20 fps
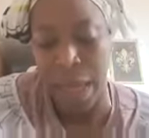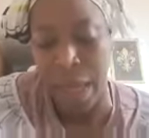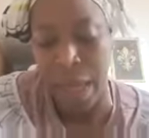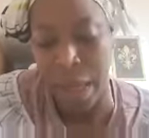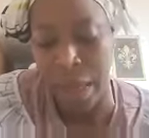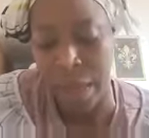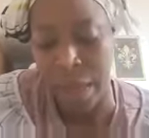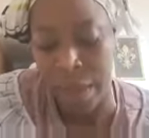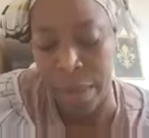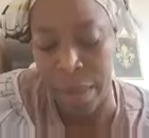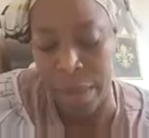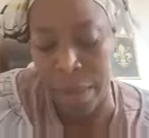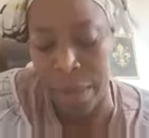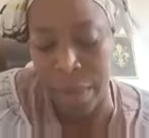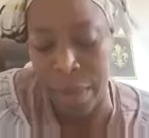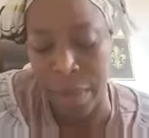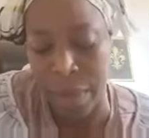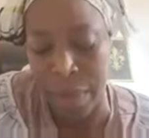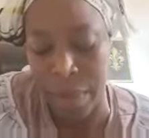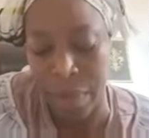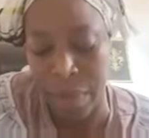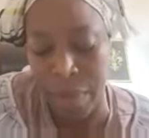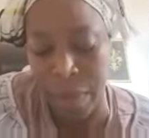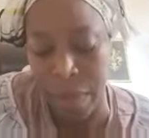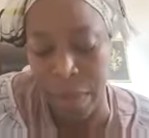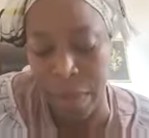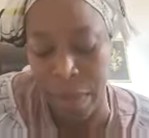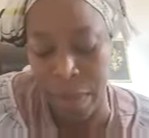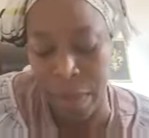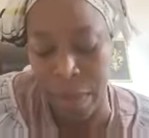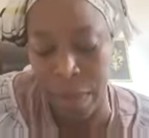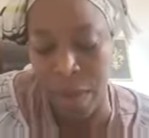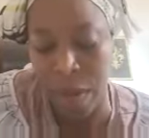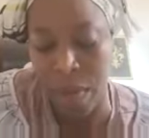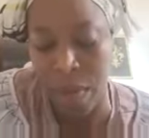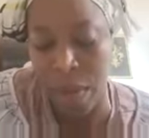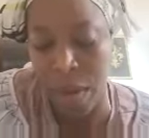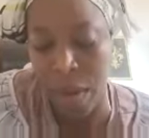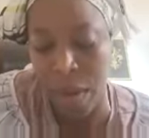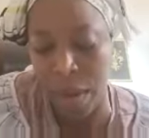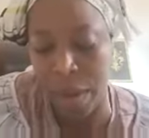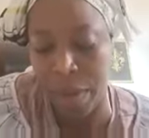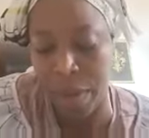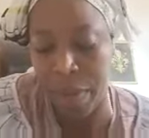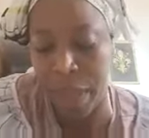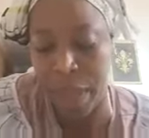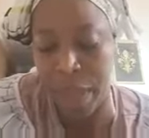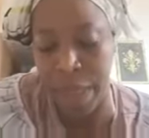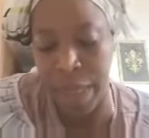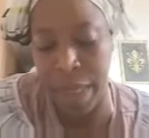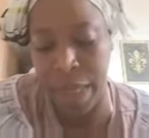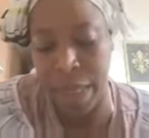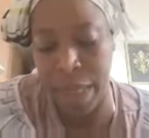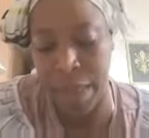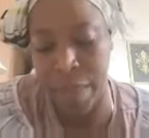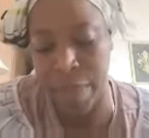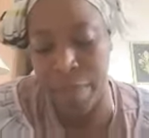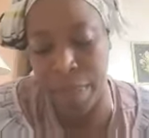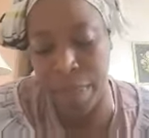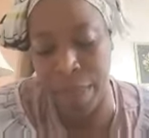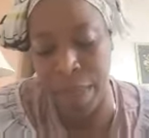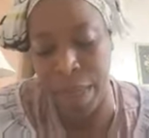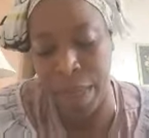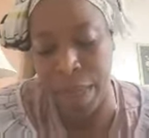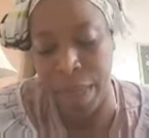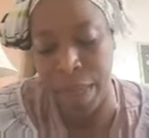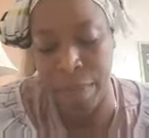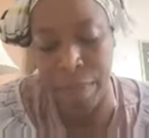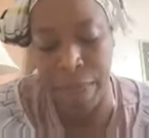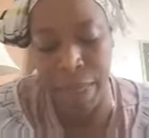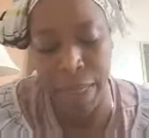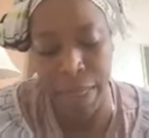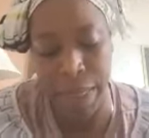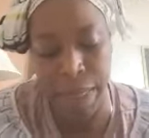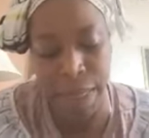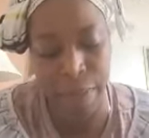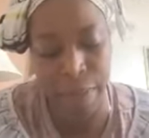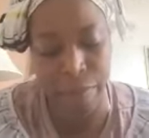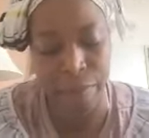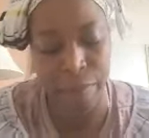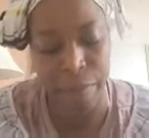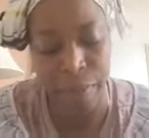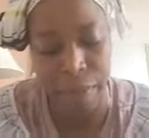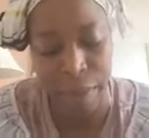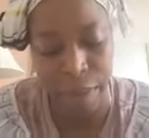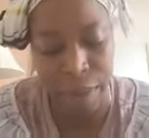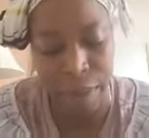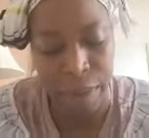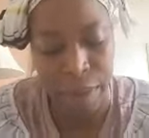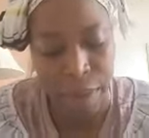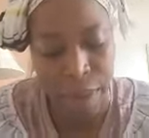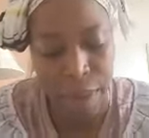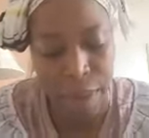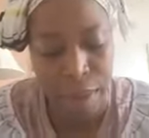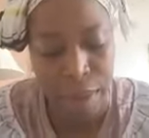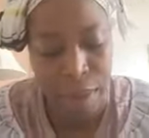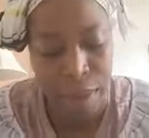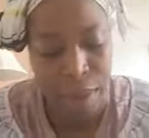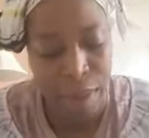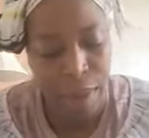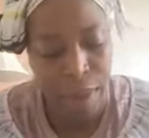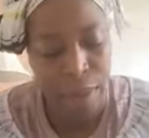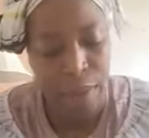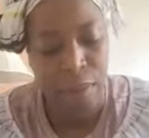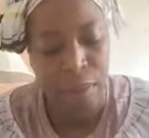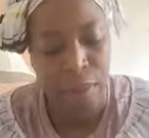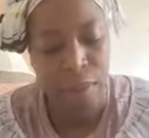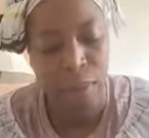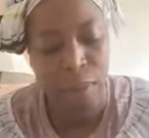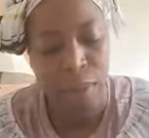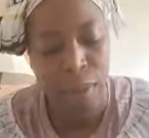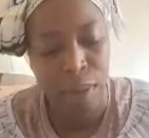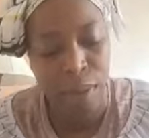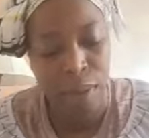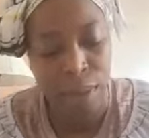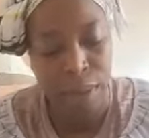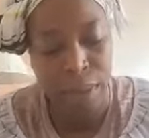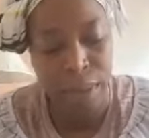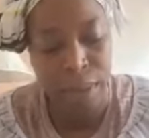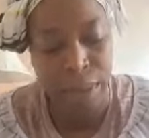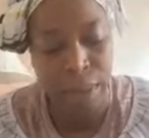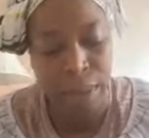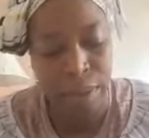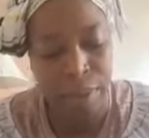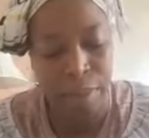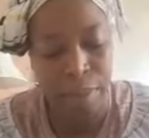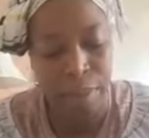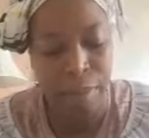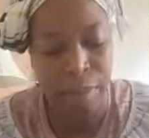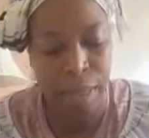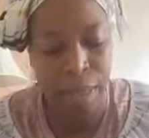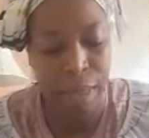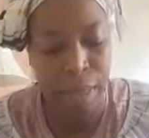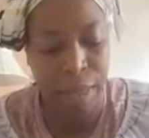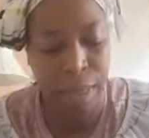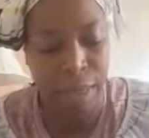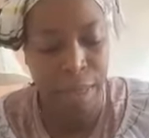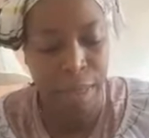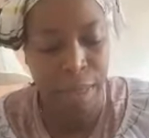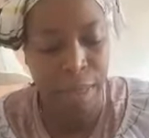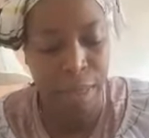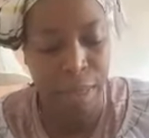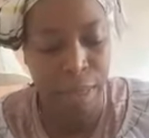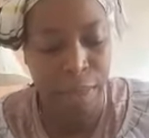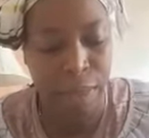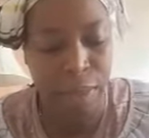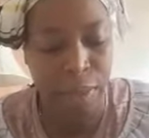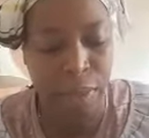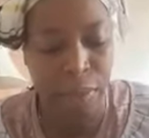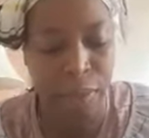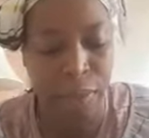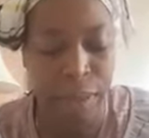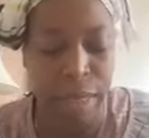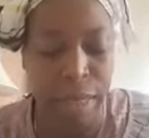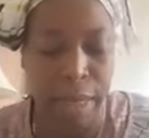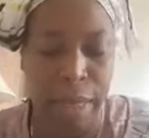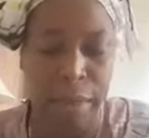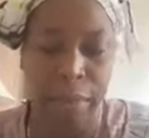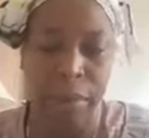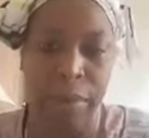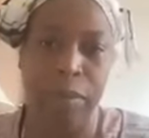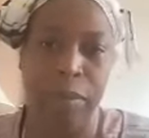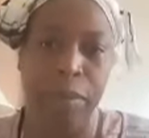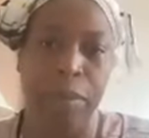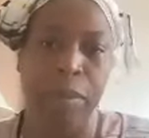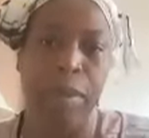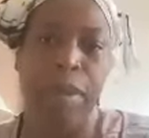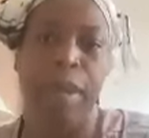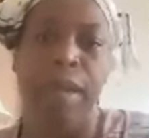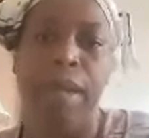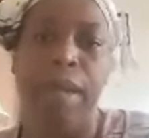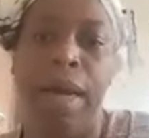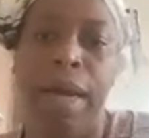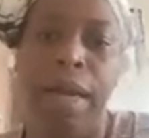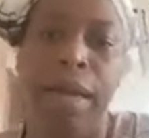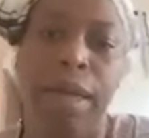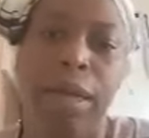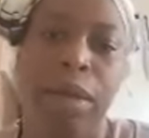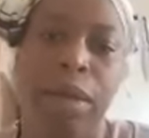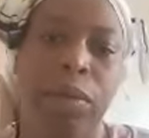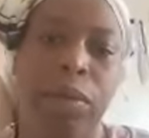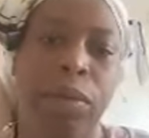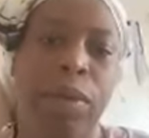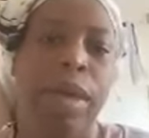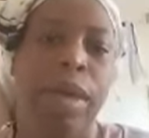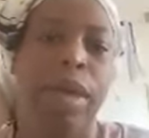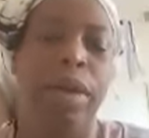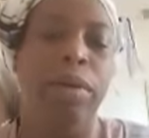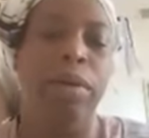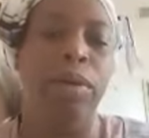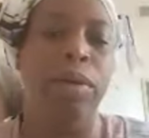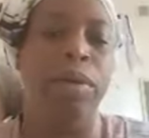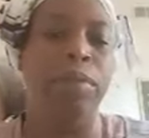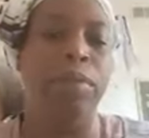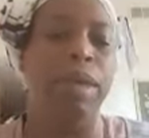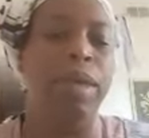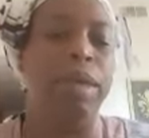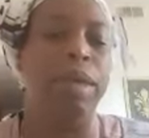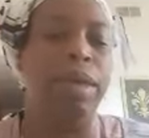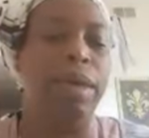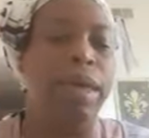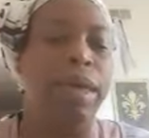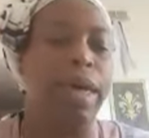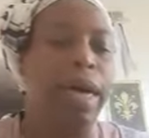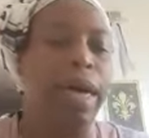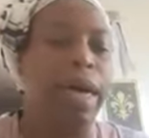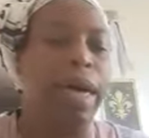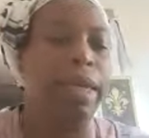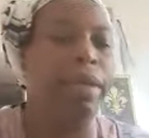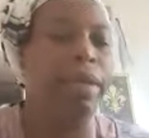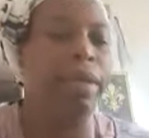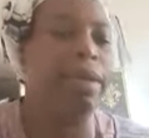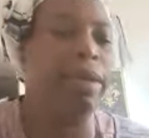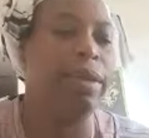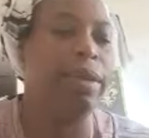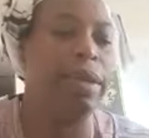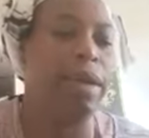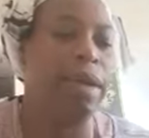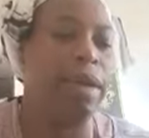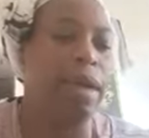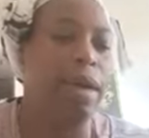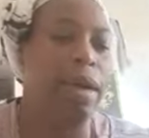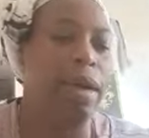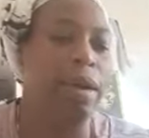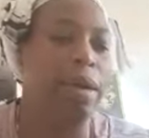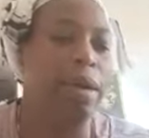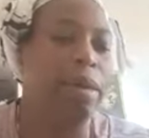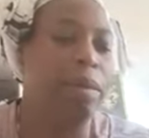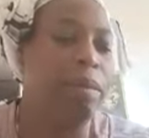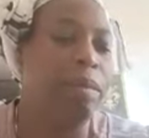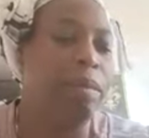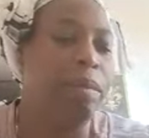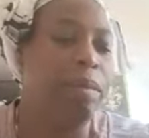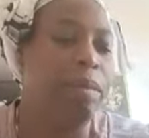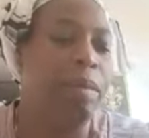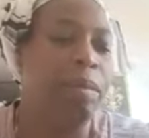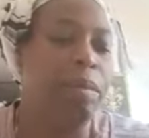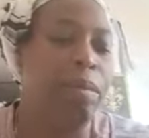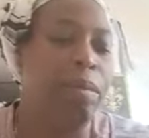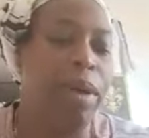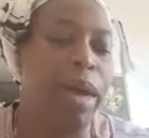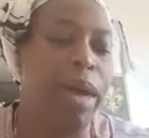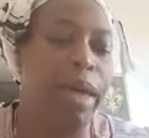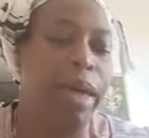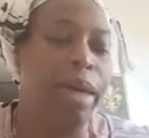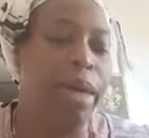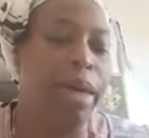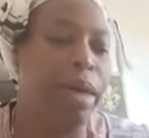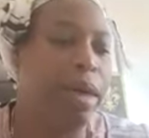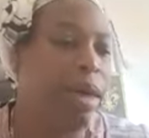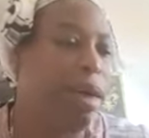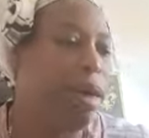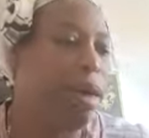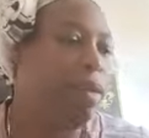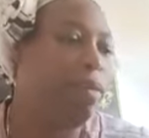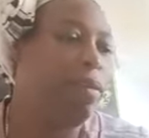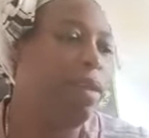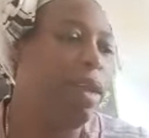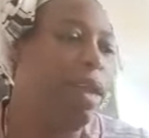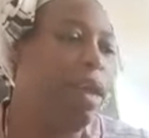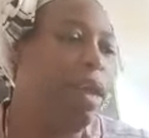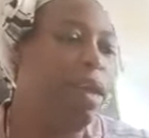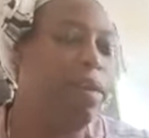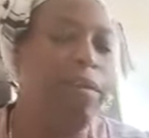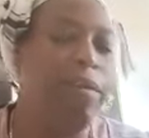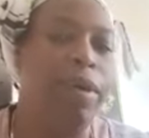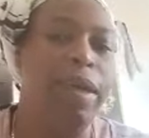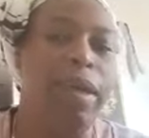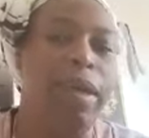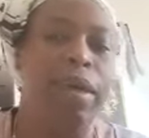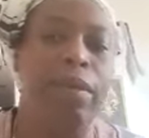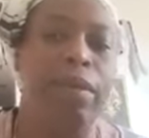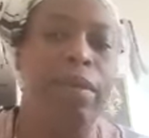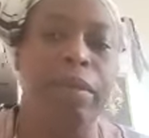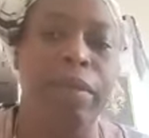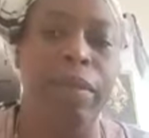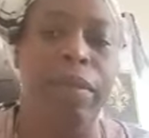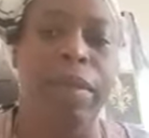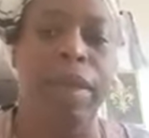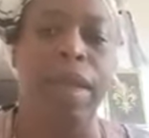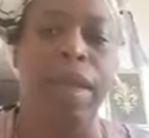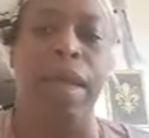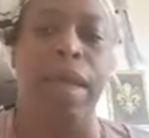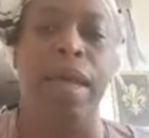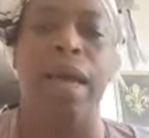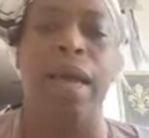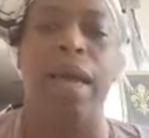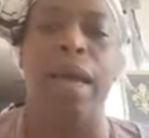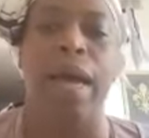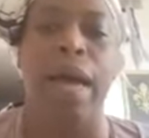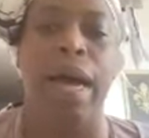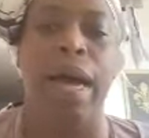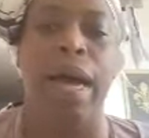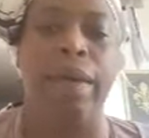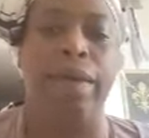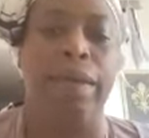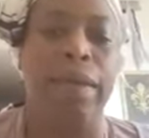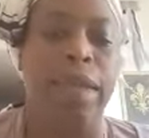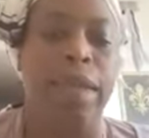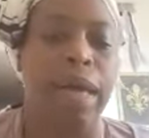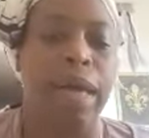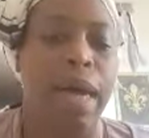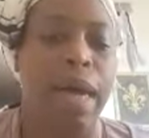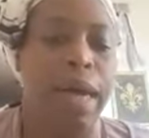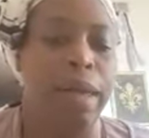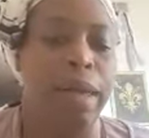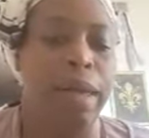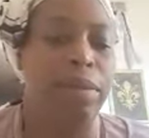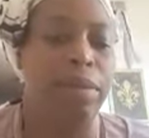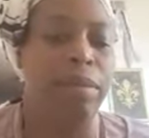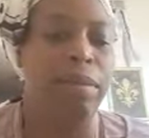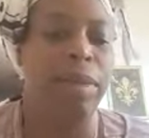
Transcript: And thou art my help and my deliverer. O Lord, make no tarry. Hallelujah, glory be to God. This is a prayer of David, asking God to